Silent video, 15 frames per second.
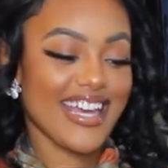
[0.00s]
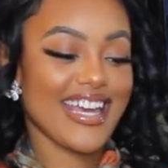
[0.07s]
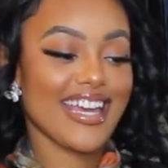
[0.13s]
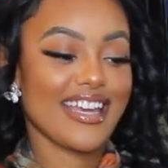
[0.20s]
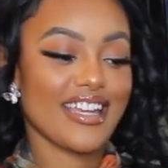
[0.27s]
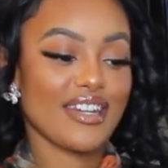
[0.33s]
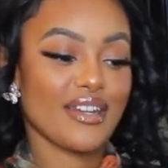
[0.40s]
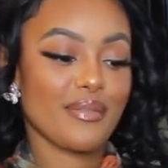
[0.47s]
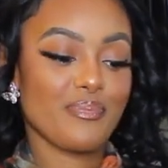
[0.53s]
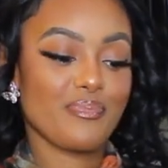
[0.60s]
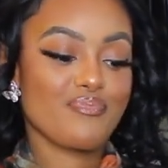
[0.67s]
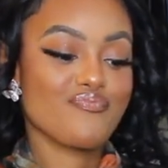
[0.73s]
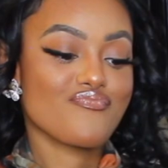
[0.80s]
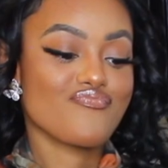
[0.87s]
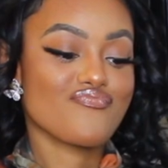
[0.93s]
and
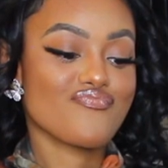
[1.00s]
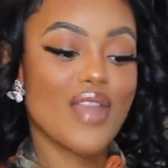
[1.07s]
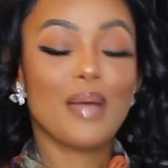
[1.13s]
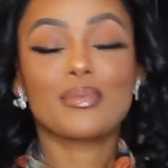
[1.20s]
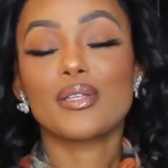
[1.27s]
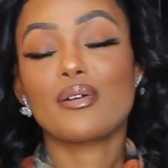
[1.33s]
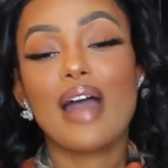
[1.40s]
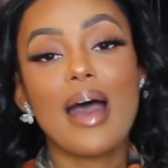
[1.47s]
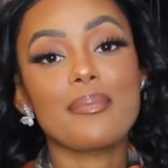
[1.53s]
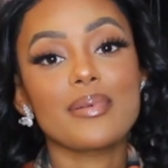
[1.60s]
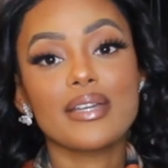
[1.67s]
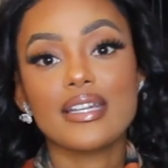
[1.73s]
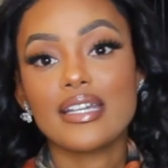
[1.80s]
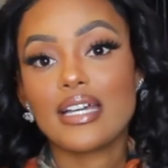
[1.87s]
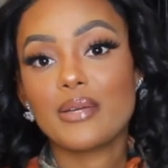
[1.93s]
I'm so
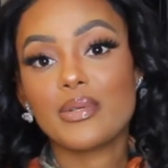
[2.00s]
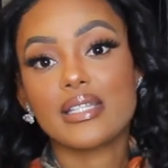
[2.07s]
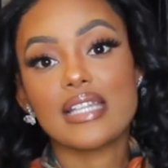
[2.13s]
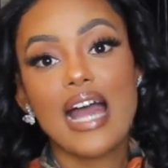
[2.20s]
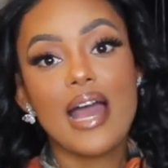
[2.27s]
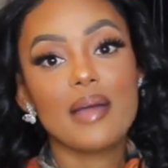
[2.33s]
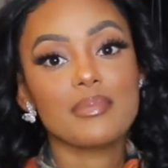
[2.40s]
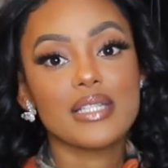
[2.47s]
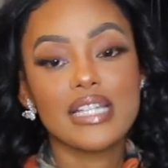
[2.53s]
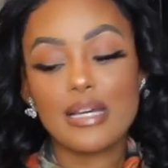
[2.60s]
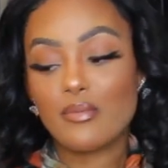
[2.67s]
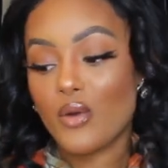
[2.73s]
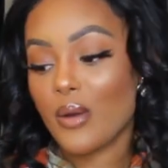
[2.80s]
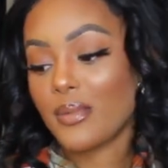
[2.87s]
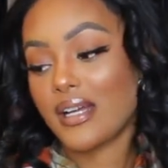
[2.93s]
happy it was time to
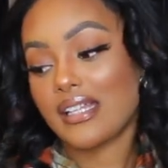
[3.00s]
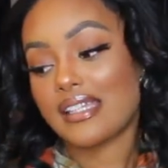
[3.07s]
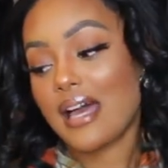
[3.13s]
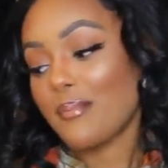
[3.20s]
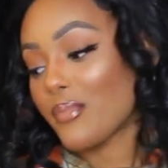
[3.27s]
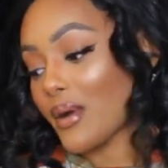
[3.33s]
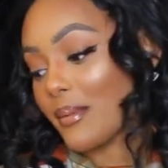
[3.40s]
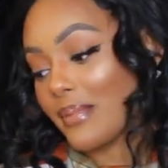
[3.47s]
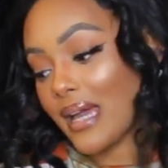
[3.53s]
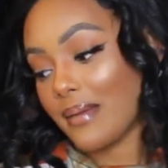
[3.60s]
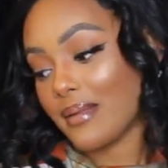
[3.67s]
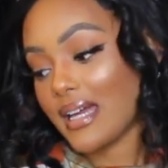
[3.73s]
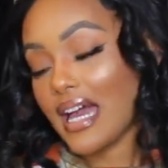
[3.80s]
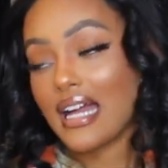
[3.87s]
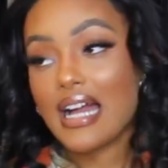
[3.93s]
get more because that's where,
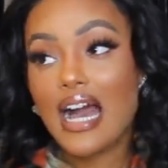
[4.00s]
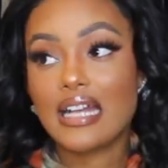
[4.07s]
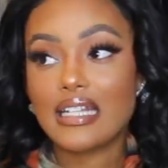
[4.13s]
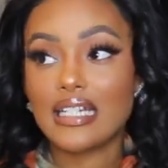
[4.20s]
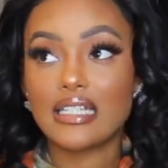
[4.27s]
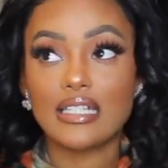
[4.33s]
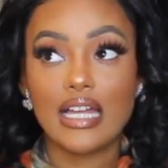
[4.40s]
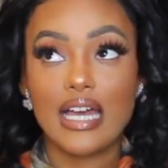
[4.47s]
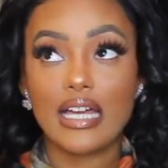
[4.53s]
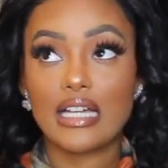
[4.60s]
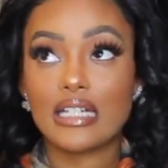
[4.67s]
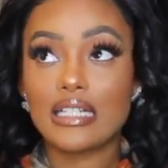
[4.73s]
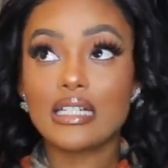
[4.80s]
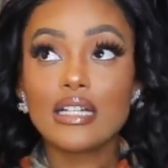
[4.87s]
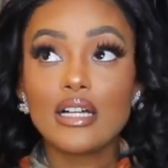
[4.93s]
baby, I got it in
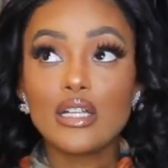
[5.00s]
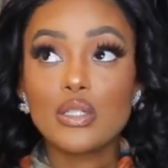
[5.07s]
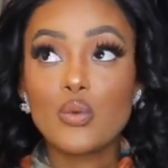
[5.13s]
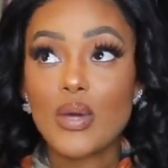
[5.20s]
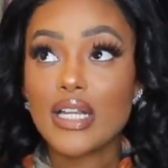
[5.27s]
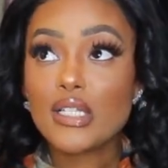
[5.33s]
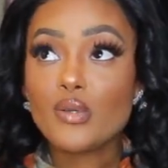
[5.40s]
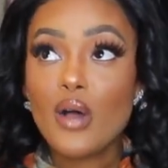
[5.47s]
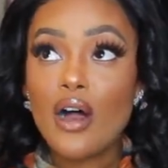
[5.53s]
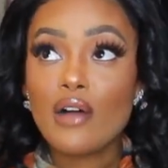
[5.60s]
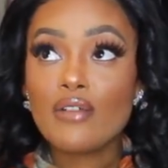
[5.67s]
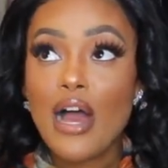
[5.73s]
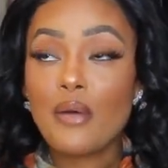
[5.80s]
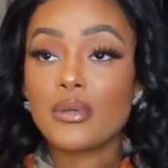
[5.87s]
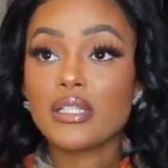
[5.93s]
like
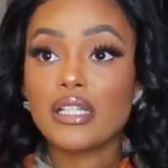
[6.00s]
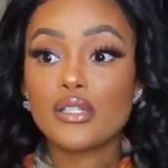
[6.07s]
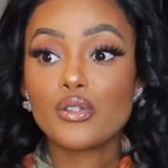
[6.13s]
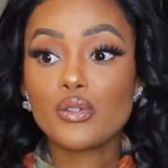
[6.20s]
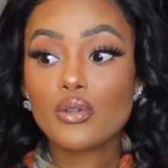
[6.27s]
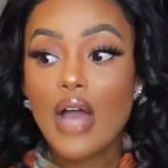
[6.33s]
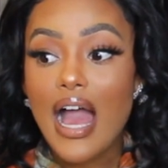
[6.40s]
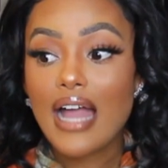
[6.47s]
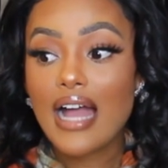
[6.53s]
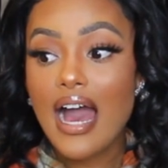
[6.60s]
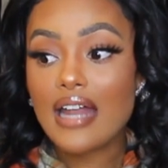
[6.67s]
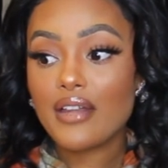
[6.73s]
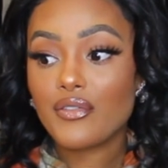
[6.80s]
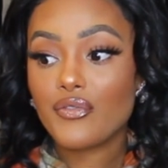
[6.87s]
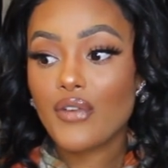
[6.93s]
2012. I was in, I
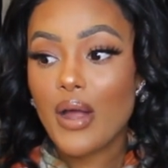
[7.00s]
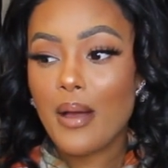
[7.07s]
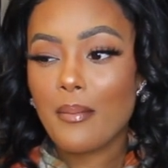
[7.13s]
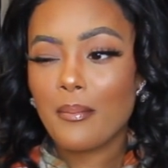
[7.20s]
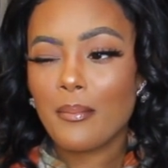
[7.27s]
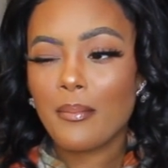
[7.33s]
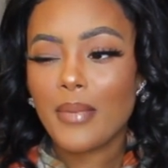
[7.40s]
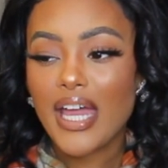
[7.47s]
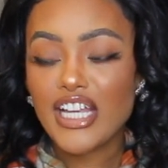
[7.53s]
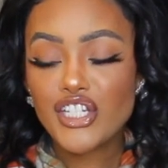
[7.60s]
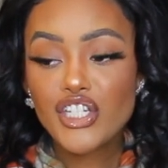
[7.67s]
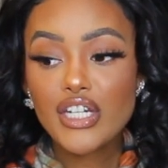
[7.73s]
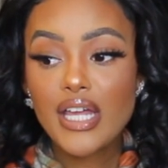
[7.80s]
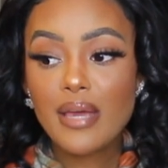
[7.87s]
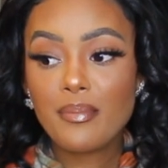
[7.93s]
got it from
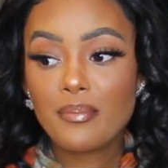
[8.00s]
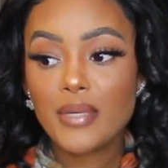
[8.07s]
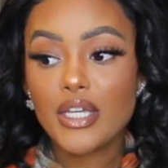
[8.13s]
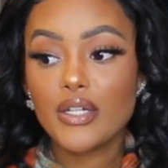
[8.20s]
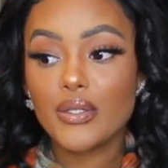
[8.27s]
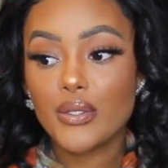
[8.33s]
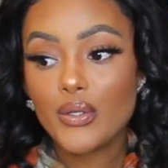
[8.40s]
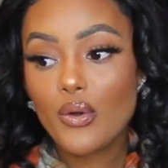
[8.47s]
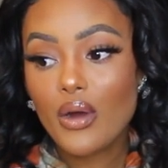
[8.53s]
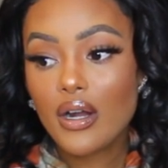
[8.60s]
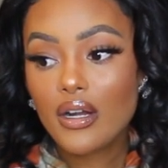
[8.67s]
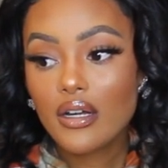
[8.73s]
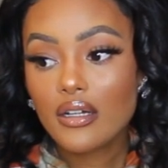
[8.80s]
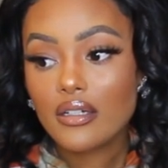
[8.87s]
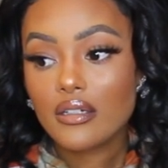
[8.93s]
H&M in New
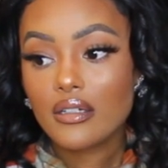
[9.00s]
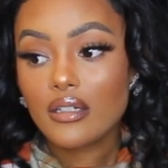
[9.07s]
York